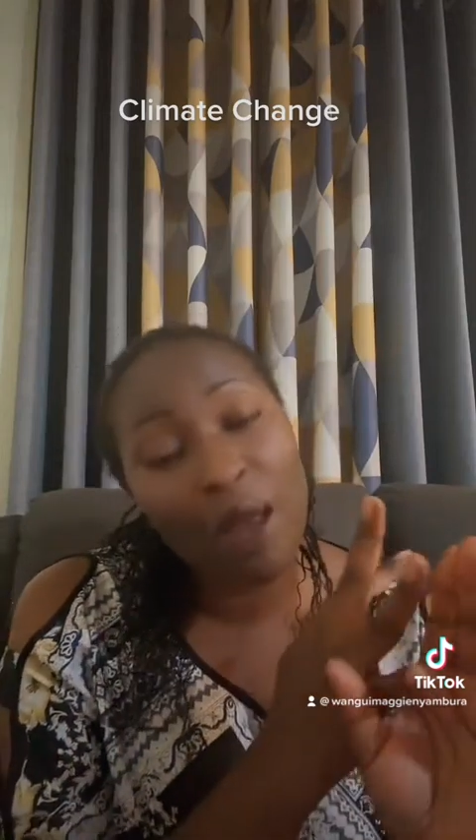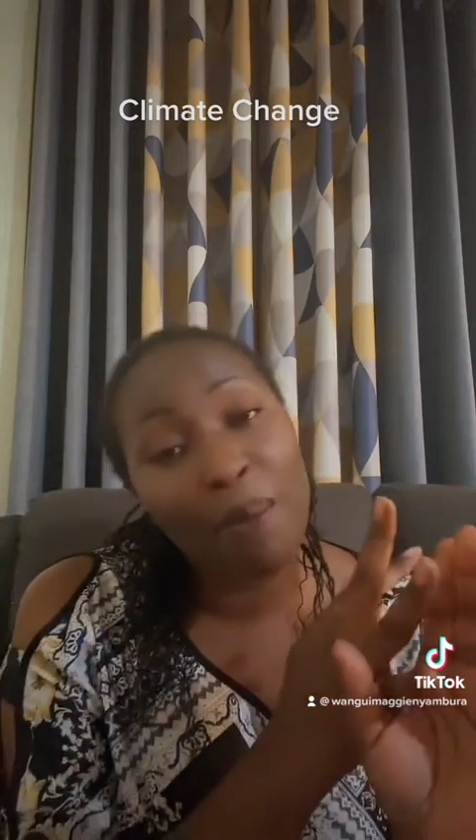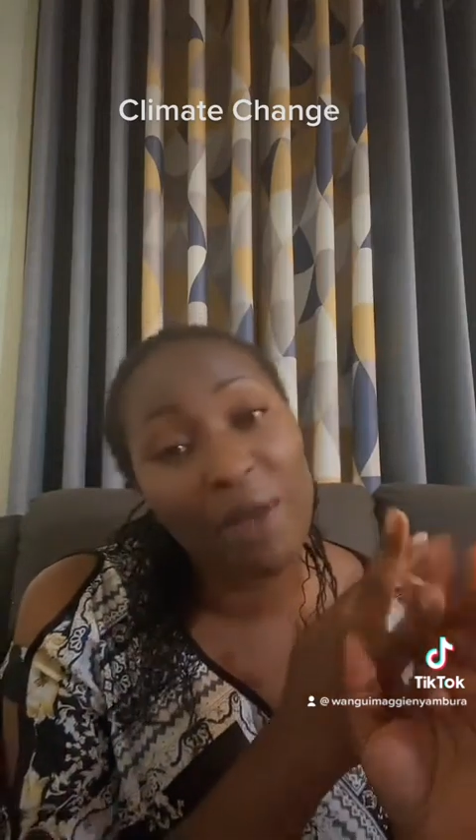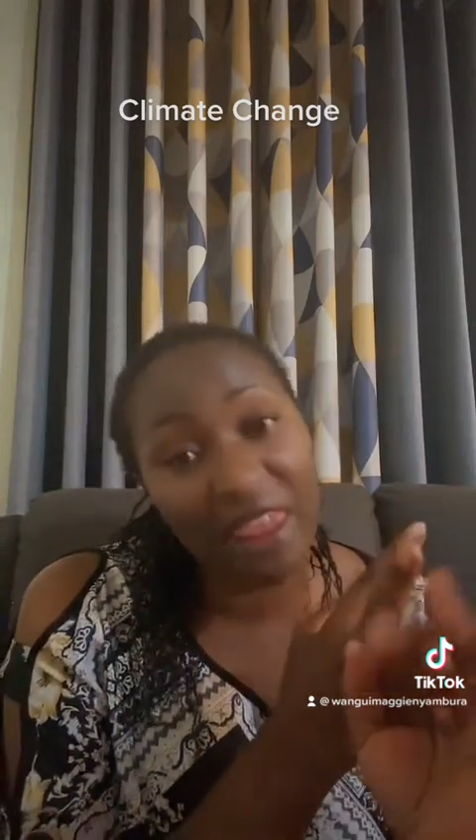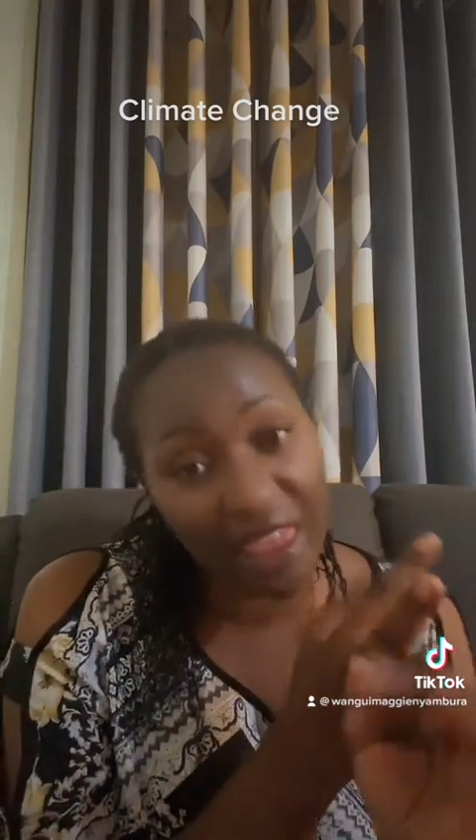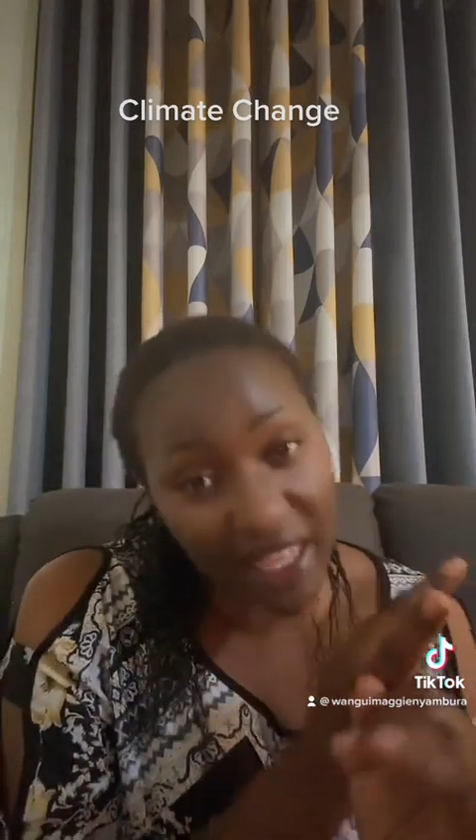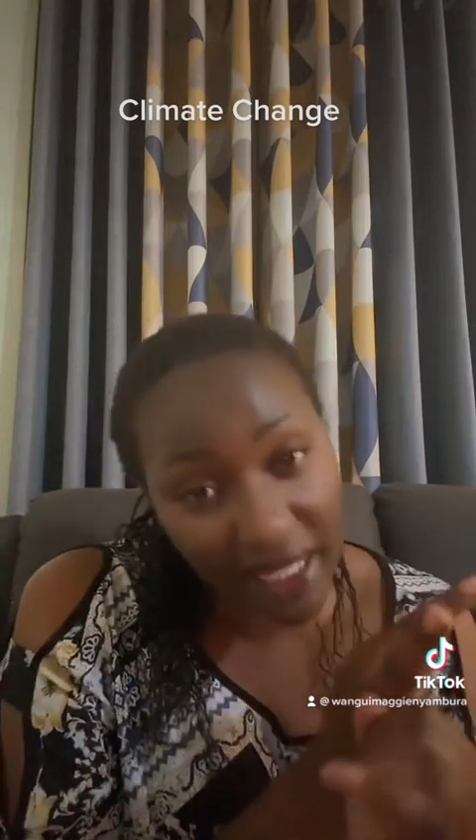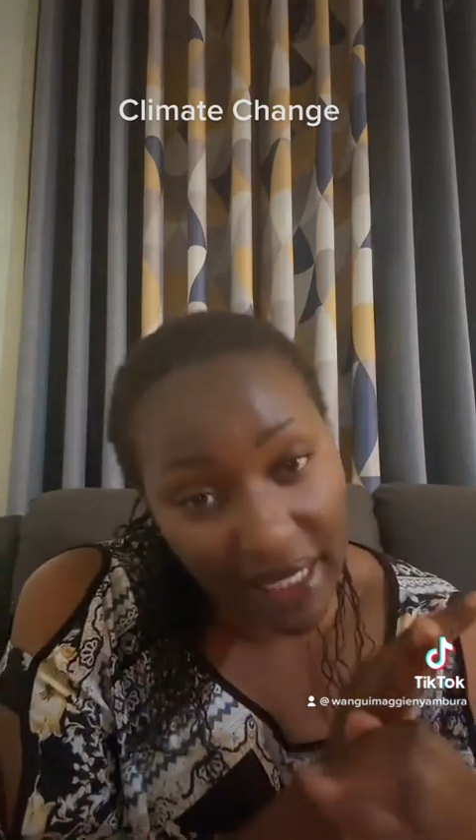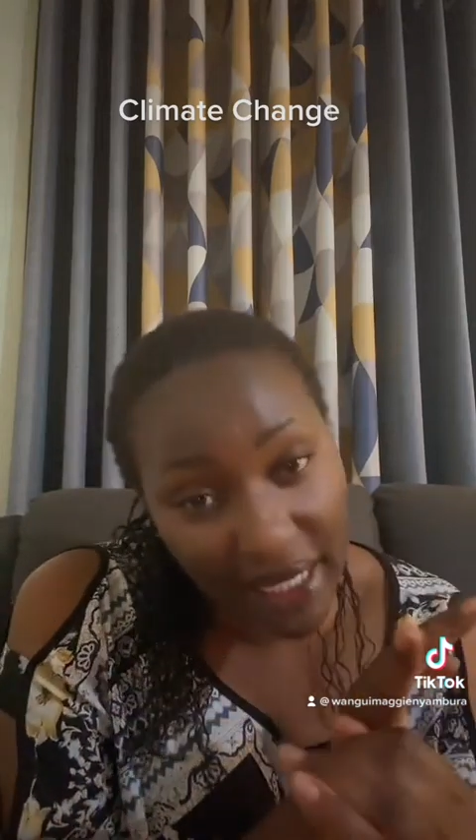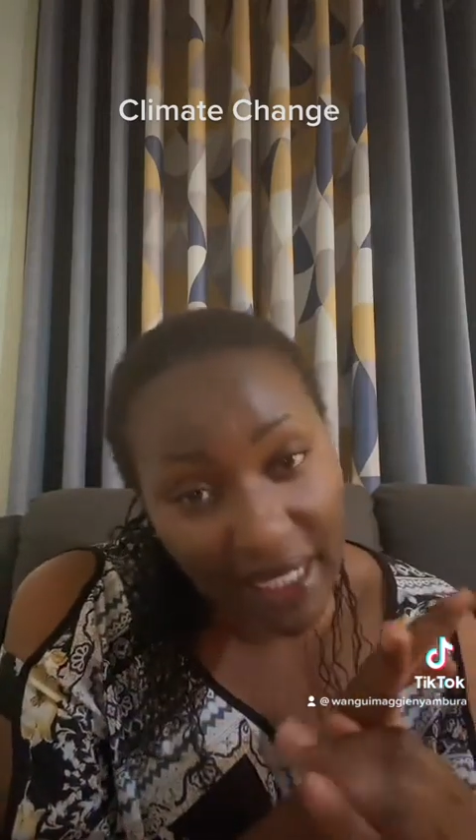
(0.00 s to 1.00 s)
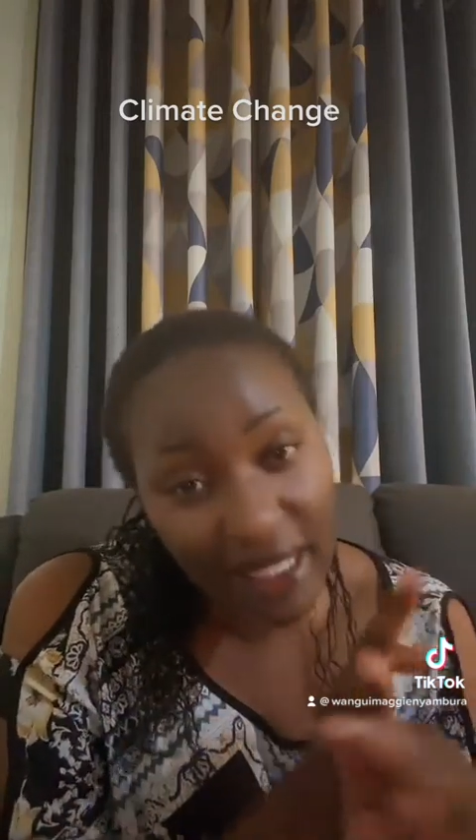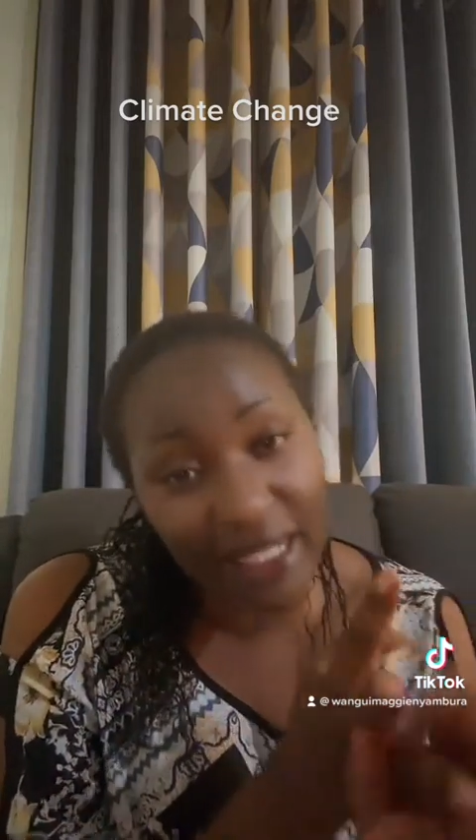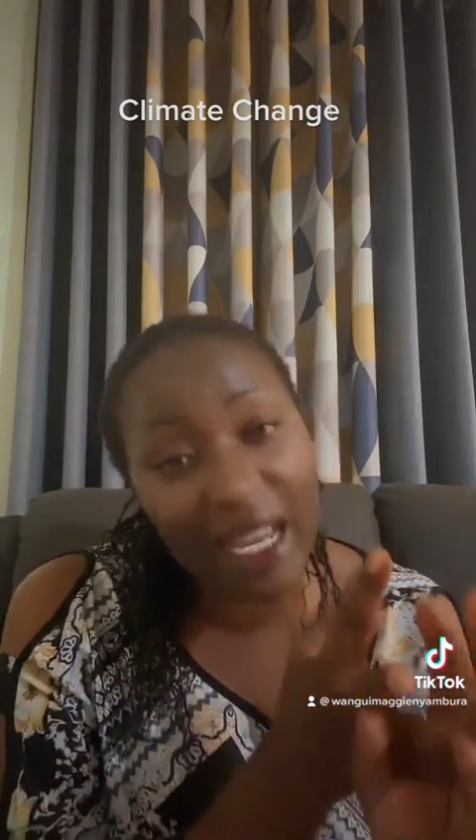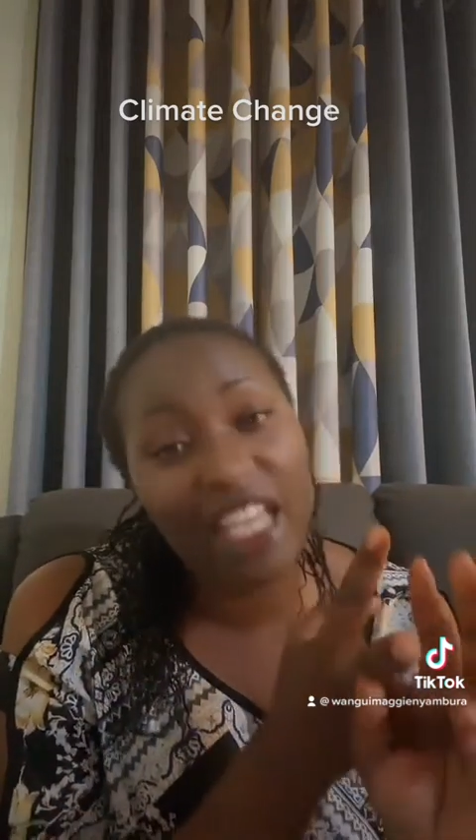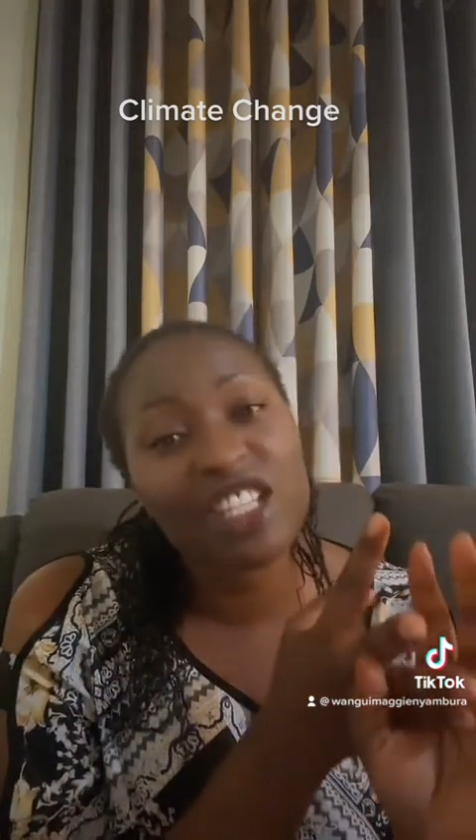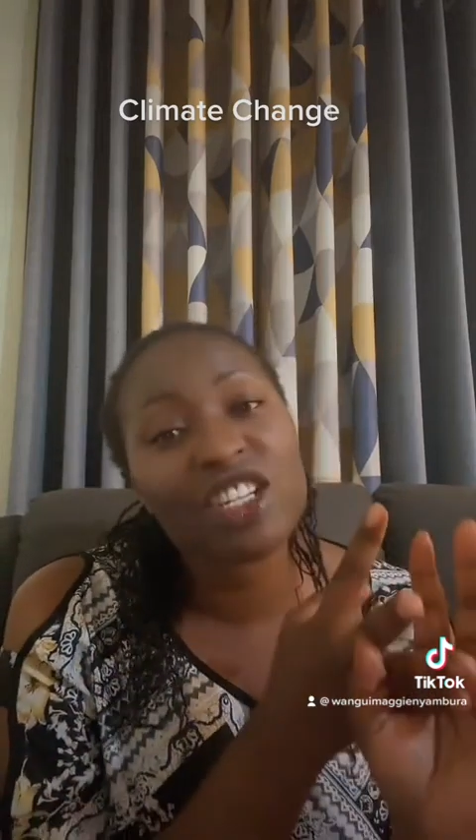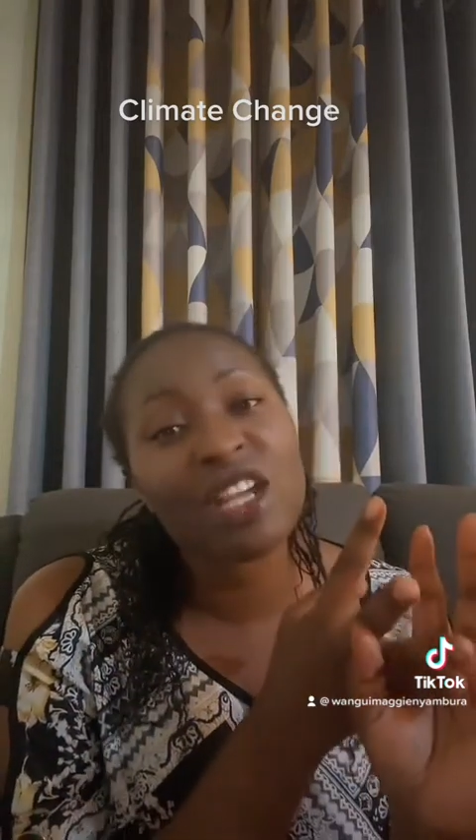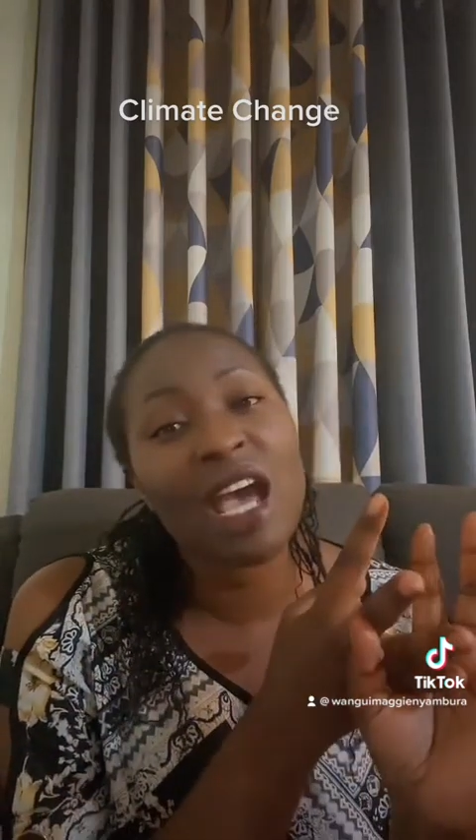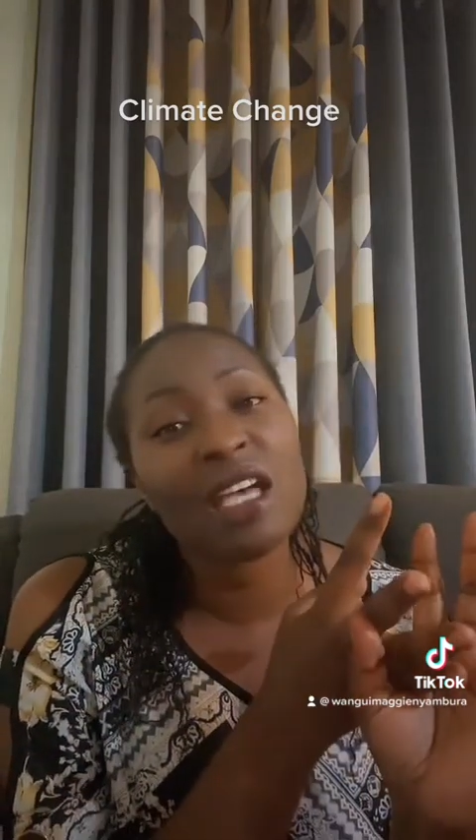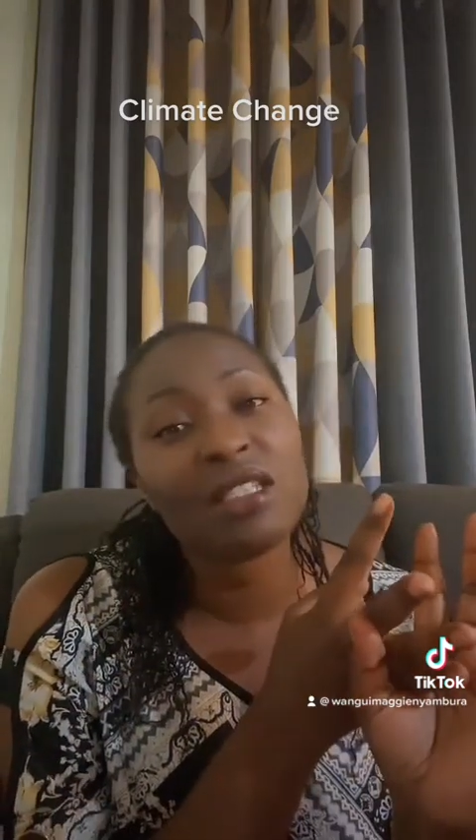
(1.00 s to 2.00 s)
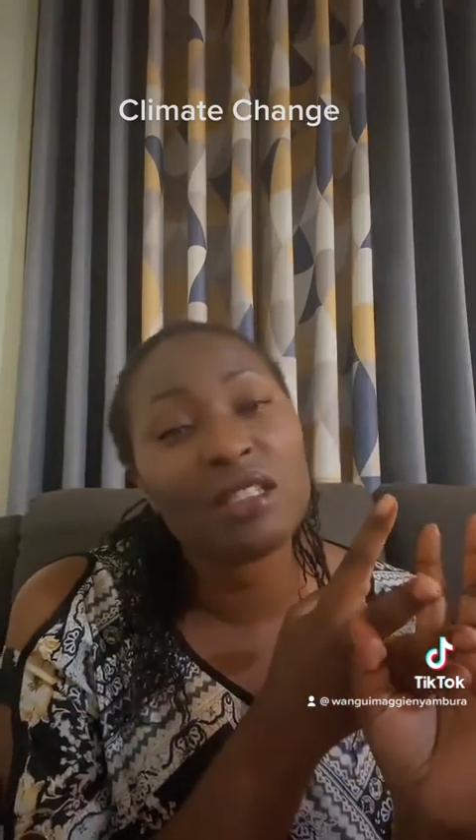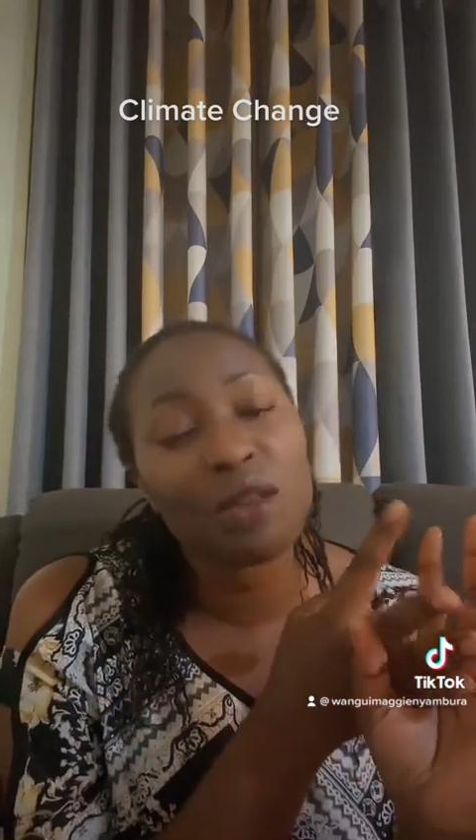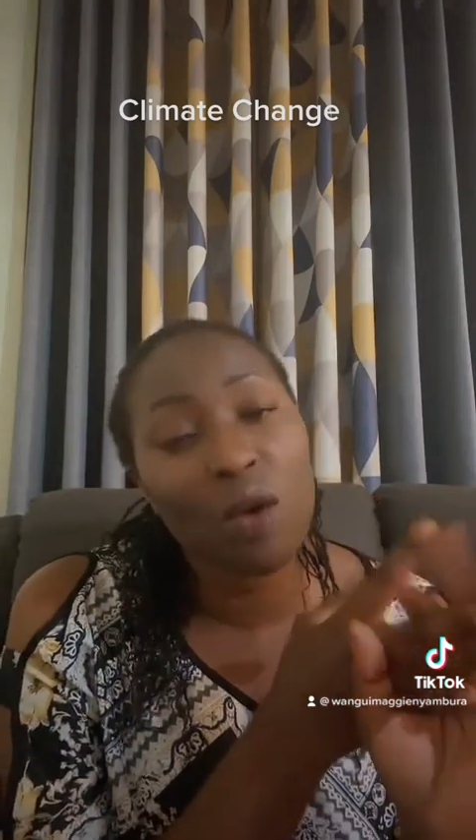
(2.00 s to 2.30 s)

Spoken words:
methane, nitrous